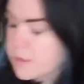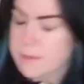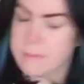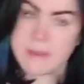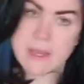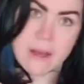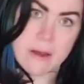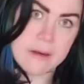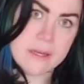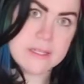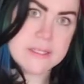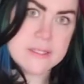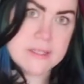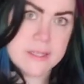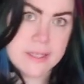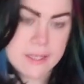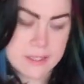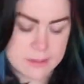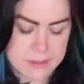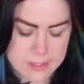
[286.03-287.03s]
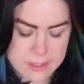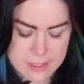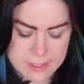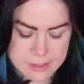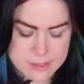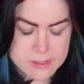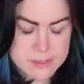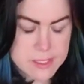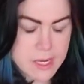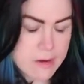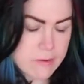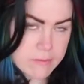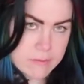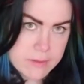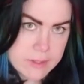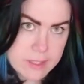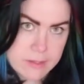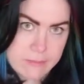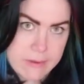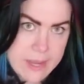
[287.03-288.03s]
To be honest, the ends got
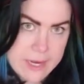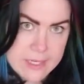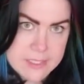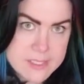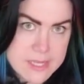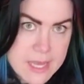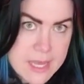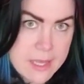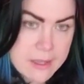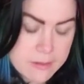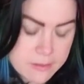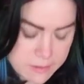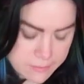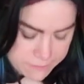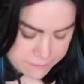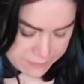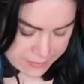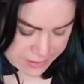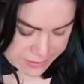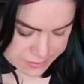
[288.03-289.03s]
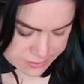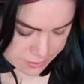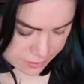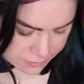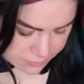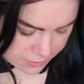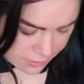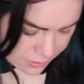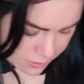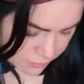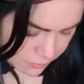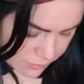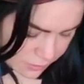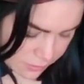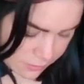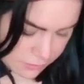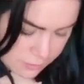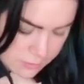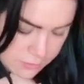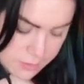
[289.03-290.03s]
really ratty fast on that
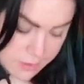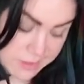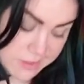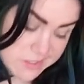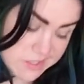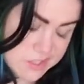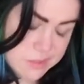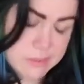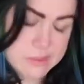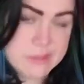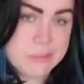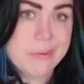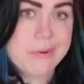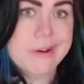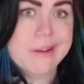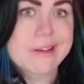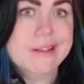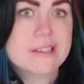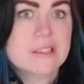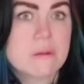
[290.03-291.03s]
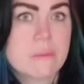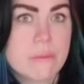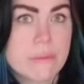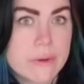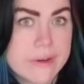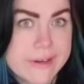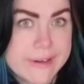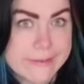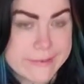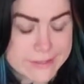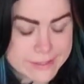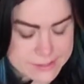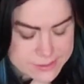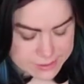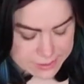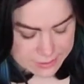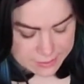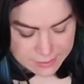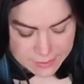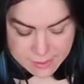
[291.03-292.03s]
unit, and it was pretty disappointing,
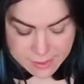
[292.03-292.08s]
honestly.